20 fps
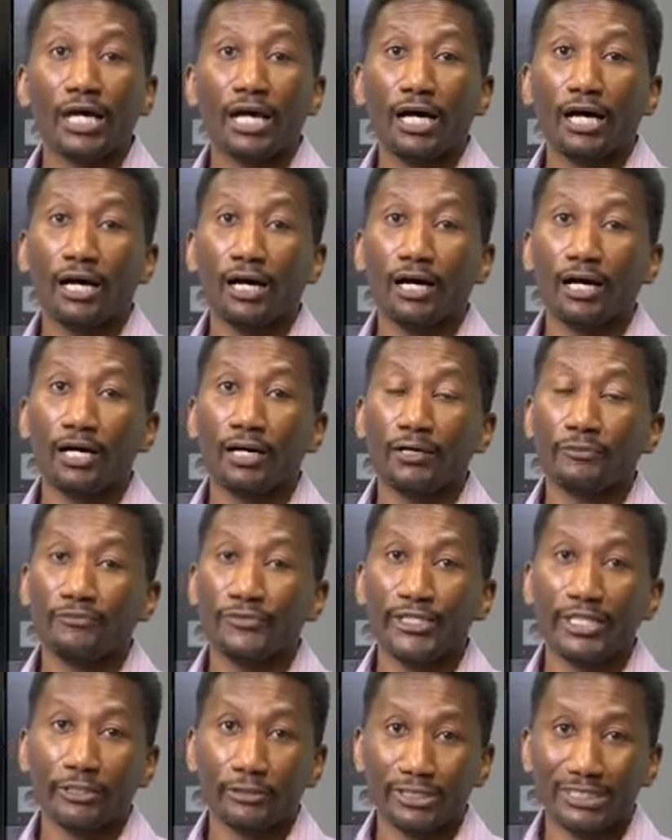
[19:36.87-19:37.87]
Uh,
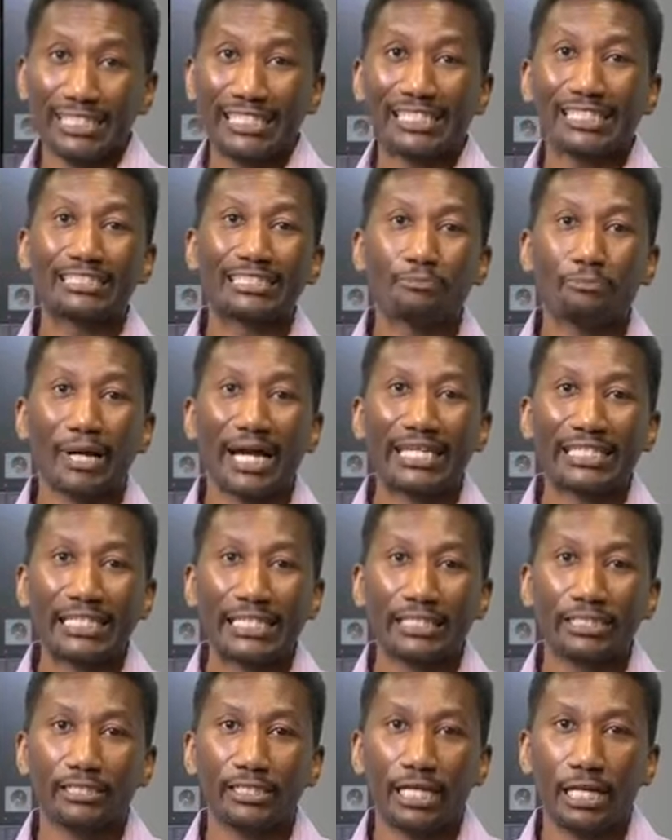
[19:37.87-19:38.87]
they're seeing a spike
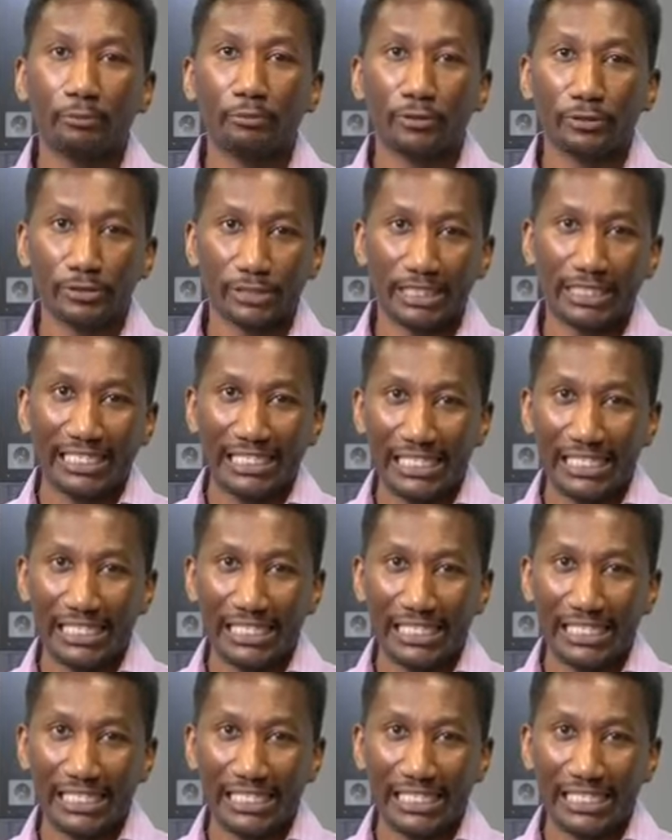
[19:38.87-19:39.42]
in the numbers.